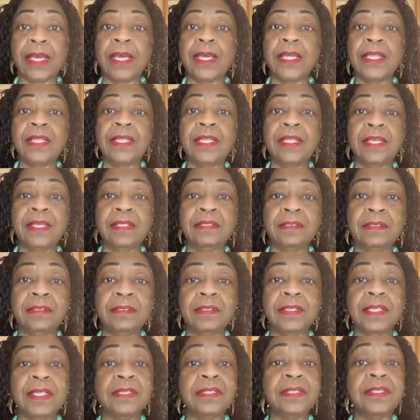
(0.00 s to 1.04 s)

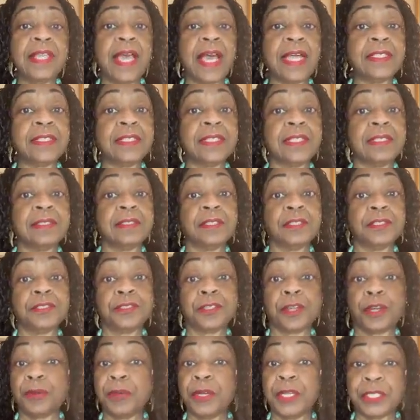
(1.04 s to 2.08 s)
This is not to
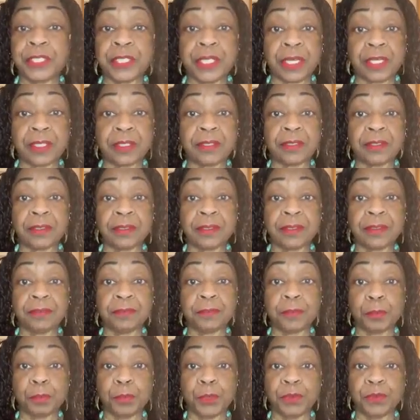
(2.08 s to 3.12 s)
discourage us
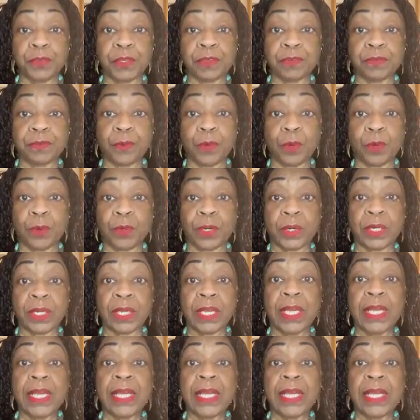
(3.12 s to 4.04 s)
from moving forward.